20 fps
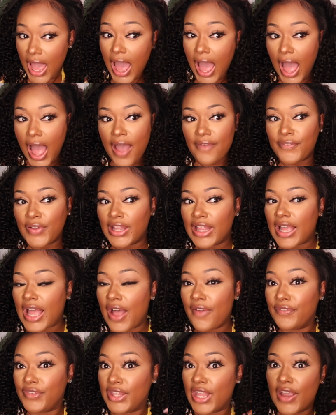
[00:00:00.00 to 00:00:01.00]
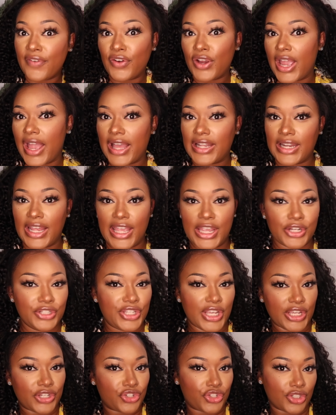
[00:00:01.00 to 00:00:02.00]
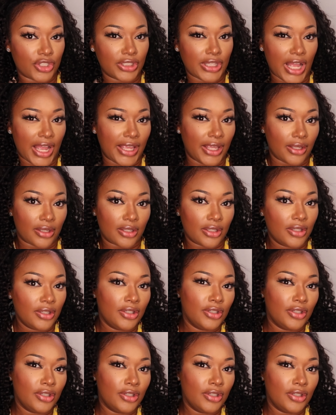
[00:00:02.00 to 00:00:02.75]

I feel like I've never had a hair texture like,